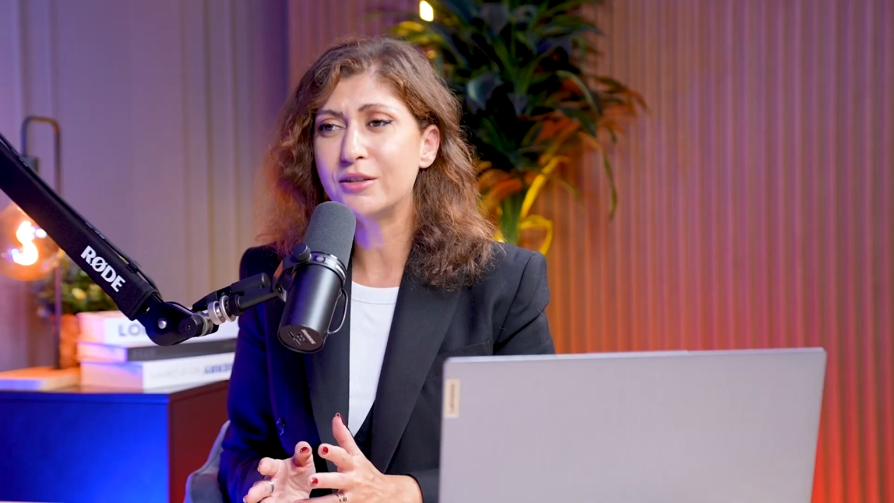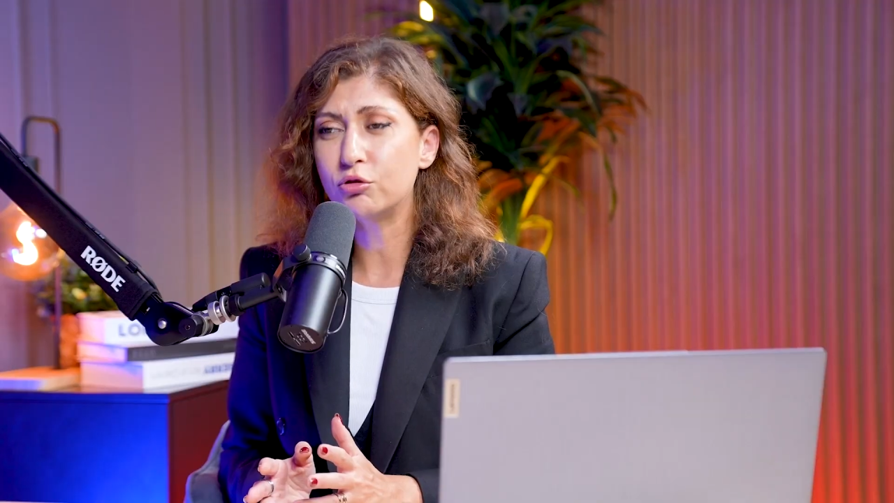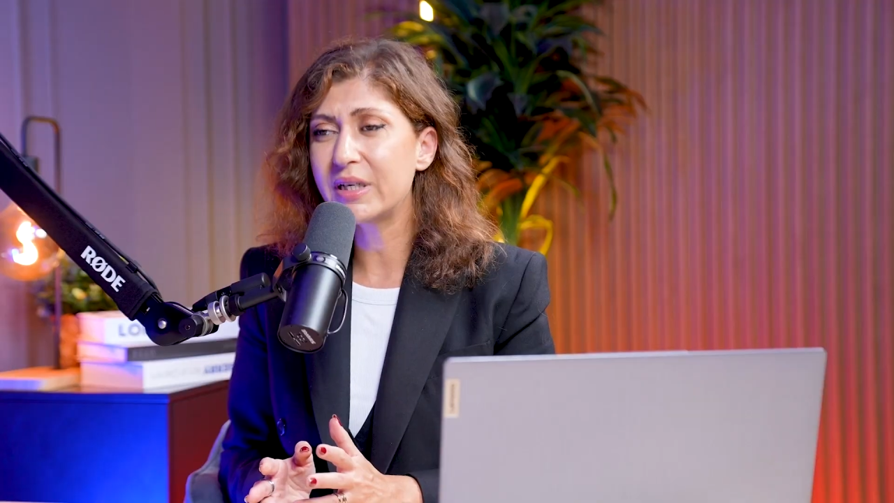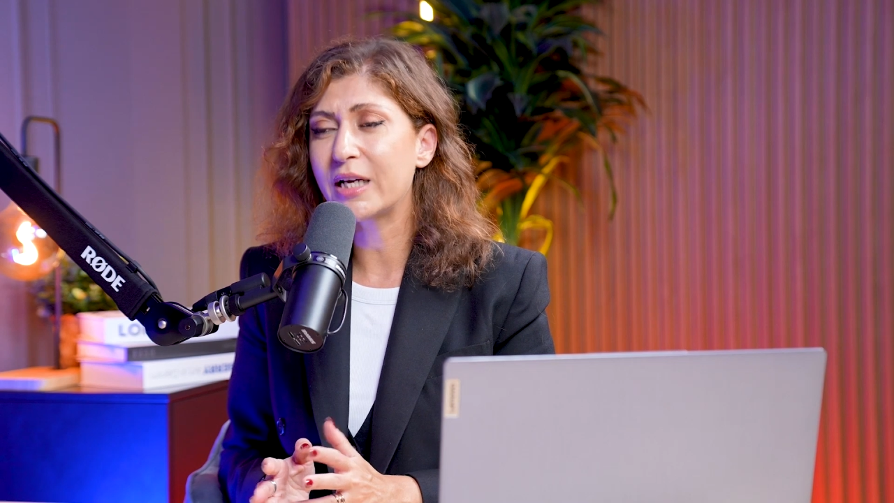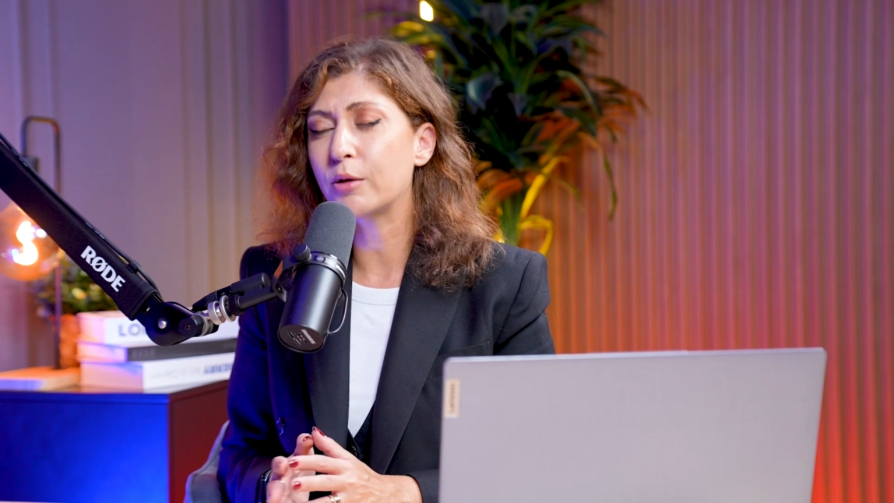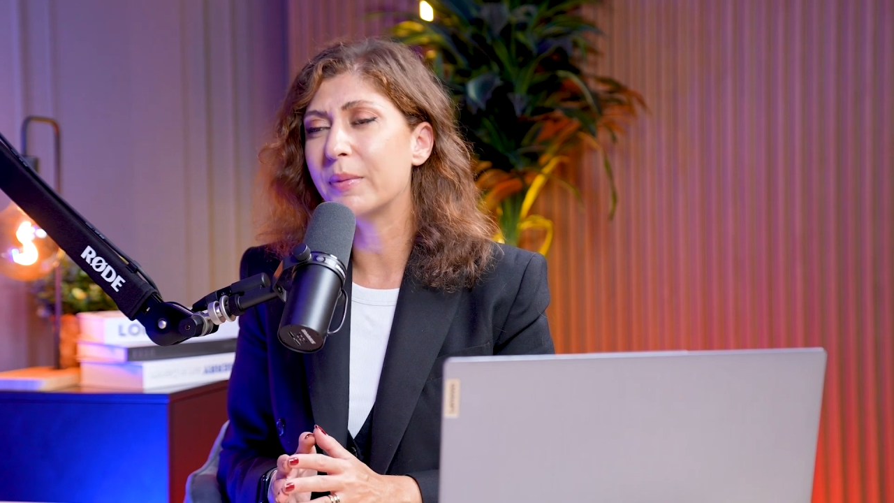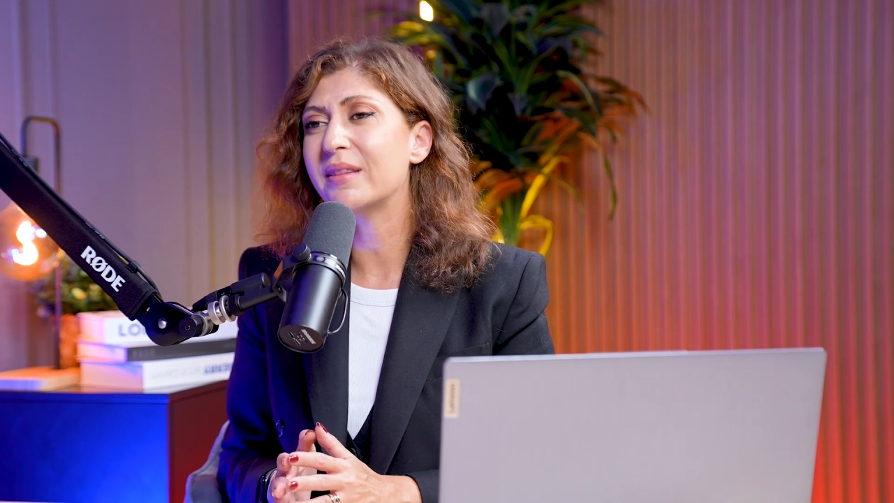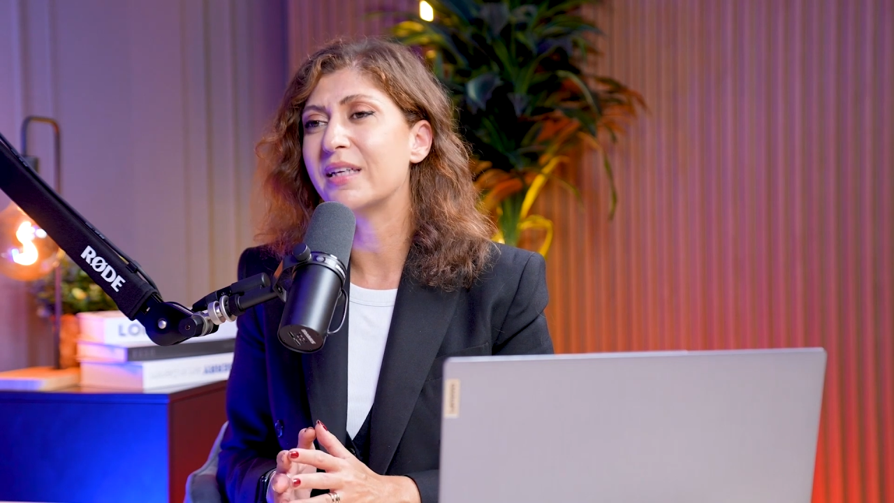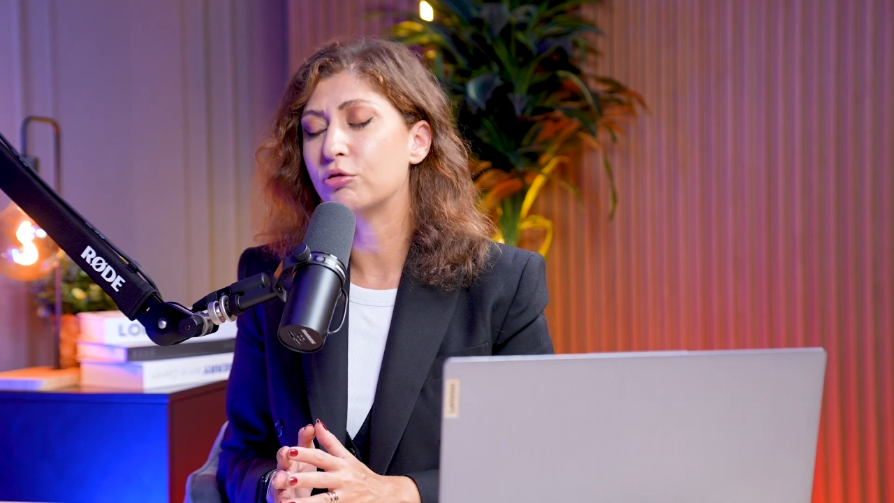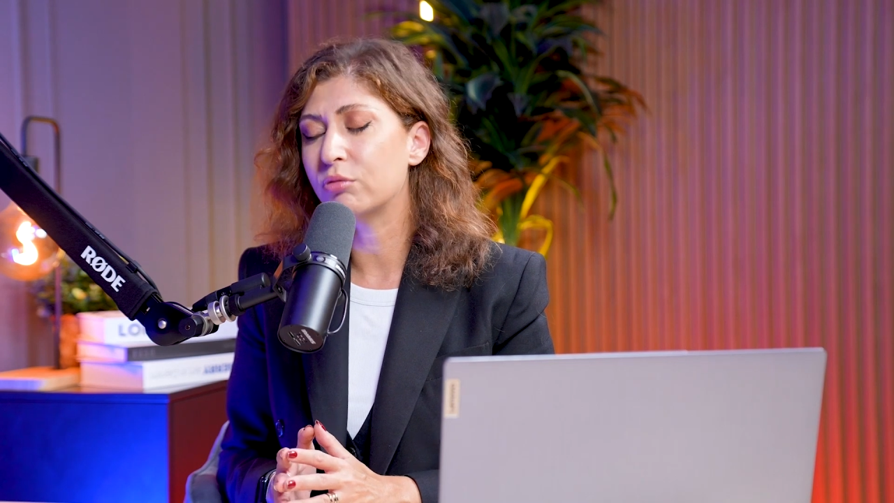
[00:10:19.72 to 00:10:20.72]
do
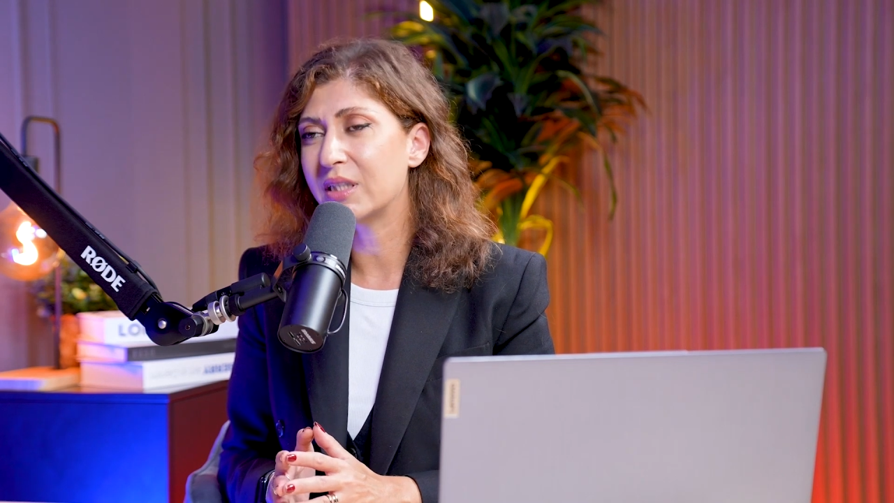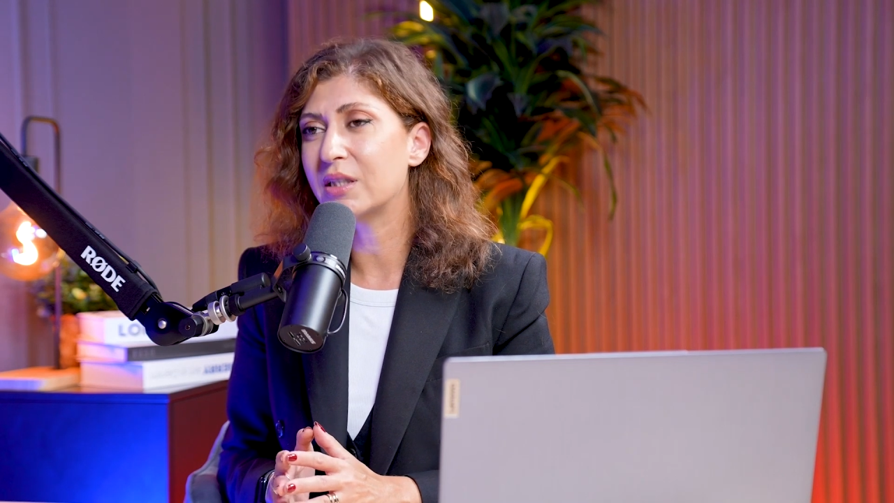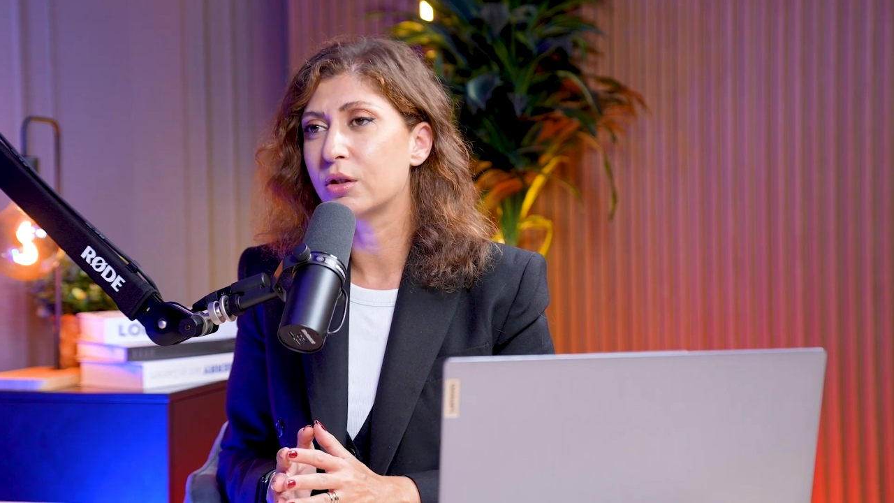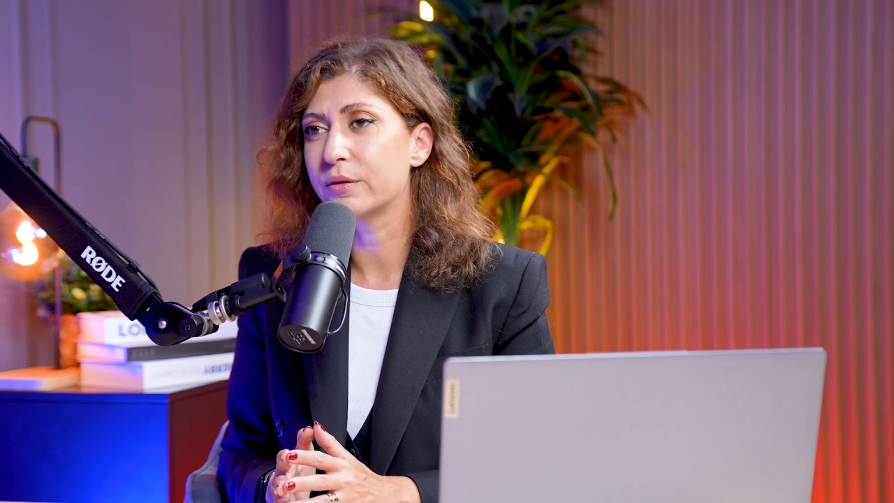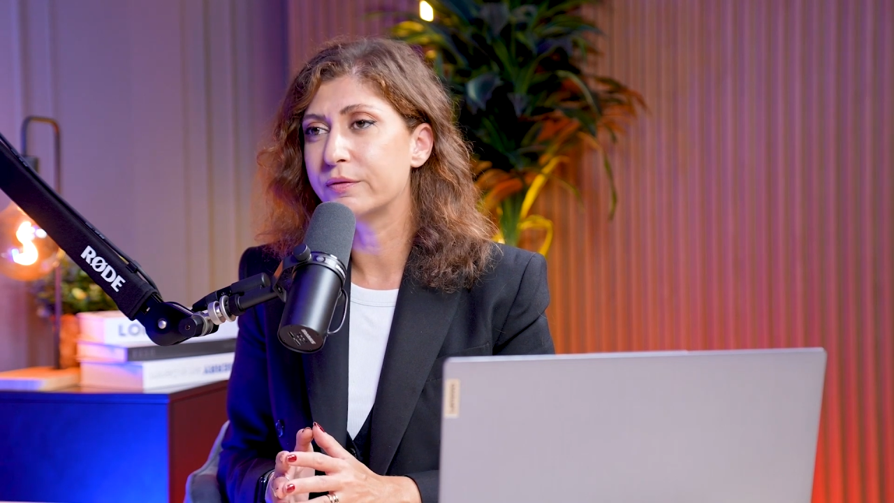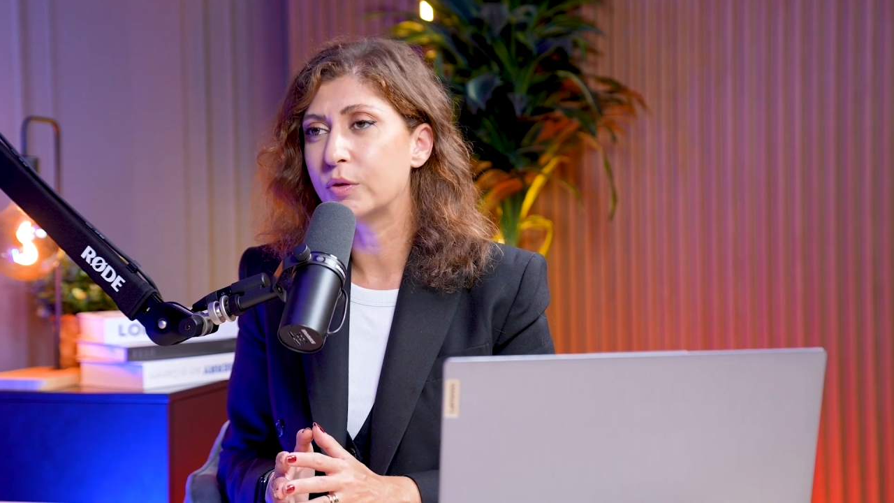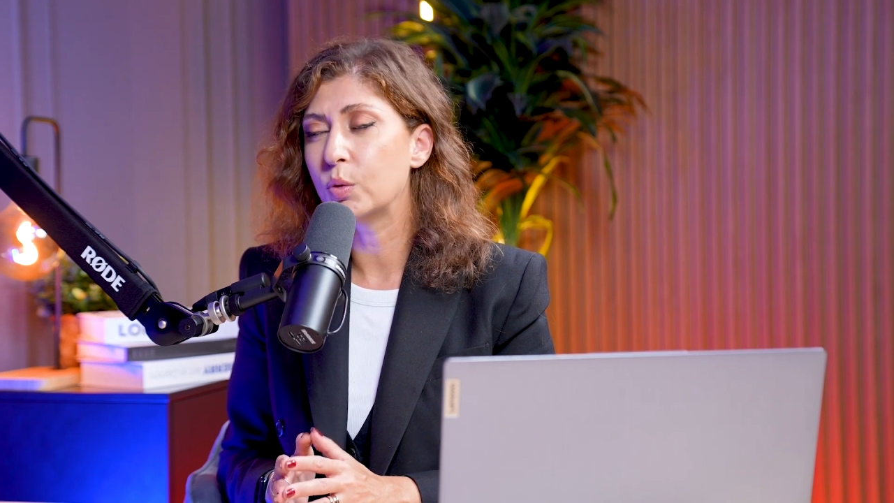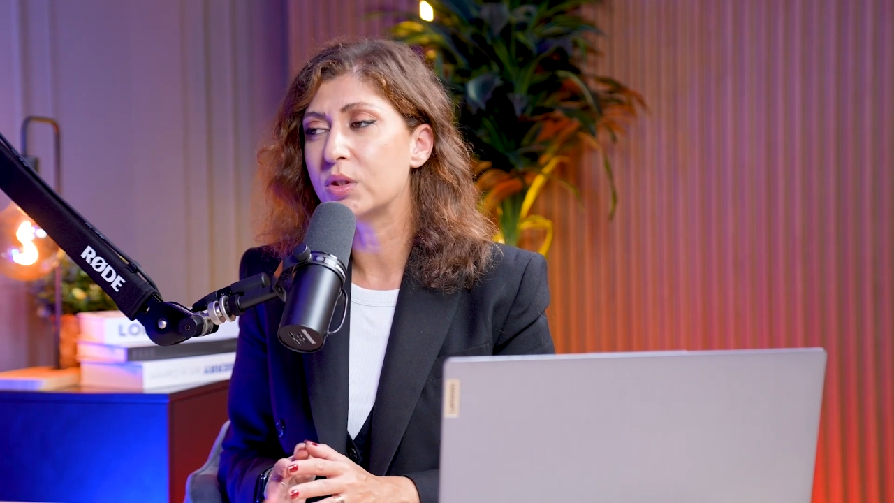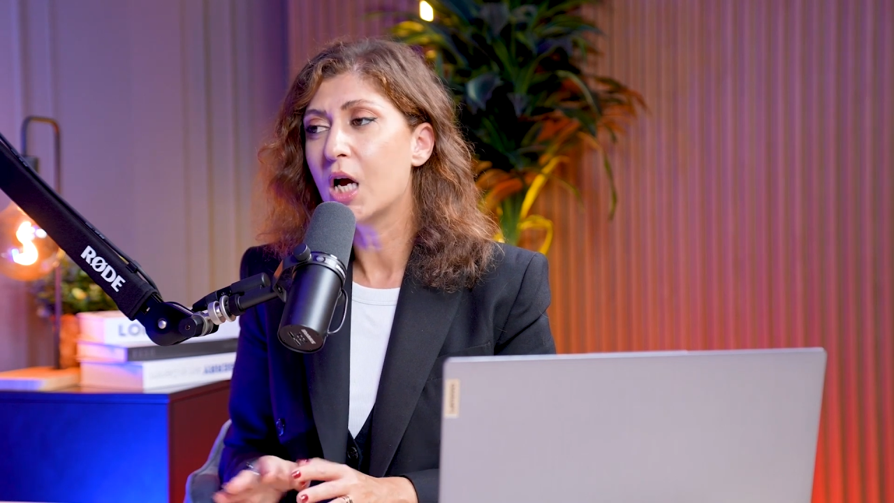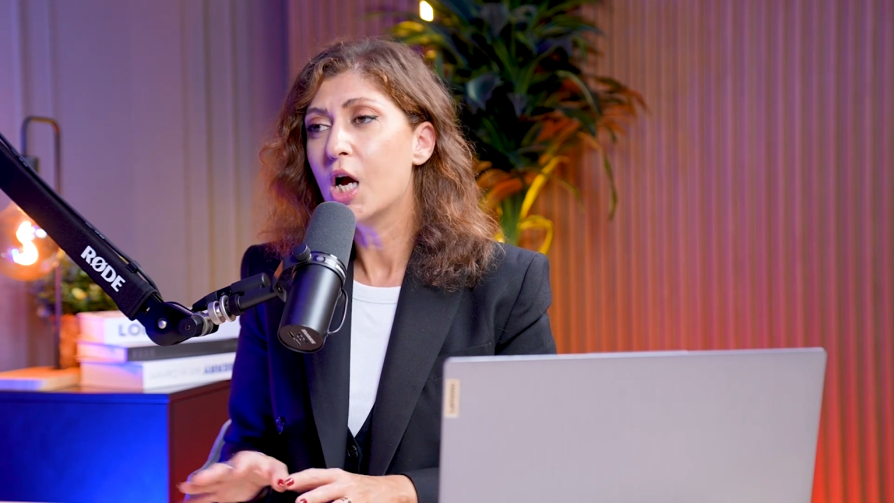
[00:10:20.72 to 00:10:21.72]
recommend that you read the
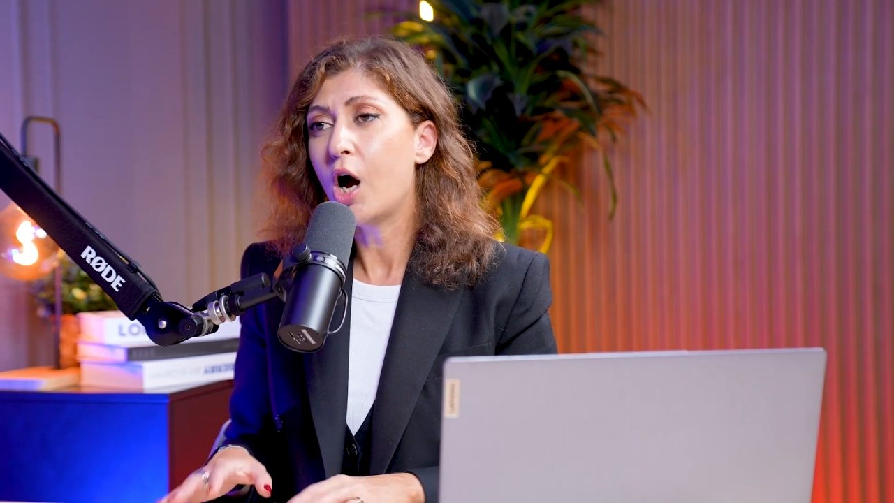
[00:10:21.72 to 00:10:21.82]
reviews